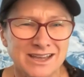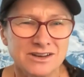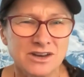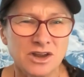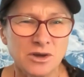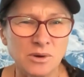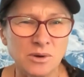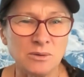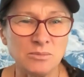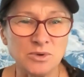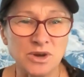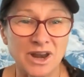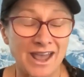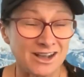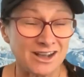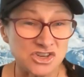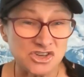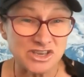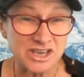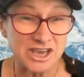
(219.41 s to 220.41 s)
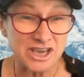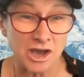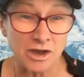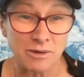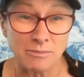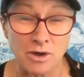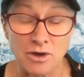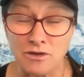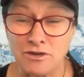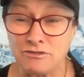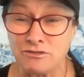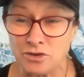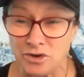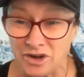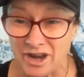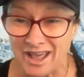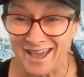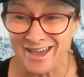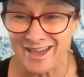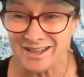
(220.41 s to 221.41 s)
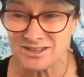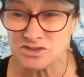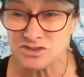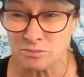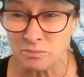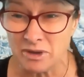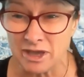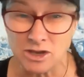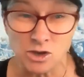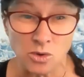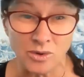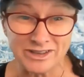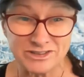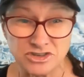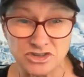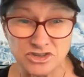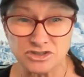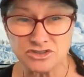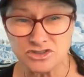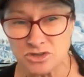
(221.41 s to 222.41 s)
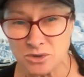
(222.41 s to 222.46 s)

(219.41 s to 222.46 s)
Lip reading: No one would actually come over and answer my questions.